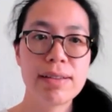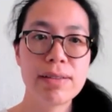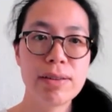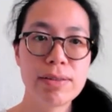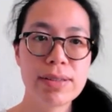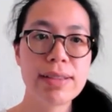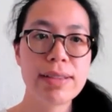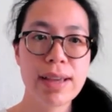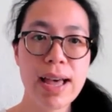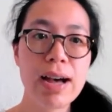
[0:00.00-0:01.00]
you know, that
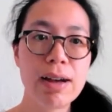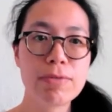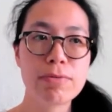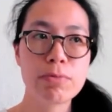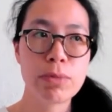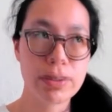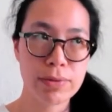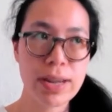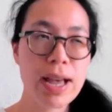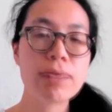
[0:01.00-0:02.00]
they have,
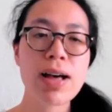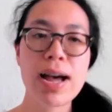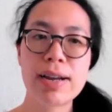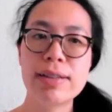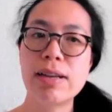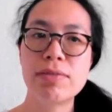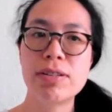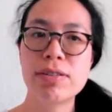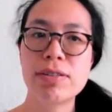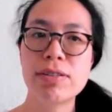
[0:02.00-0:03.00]
whether they have higher
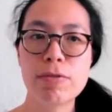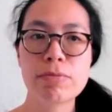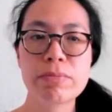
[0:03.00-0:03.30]
levels of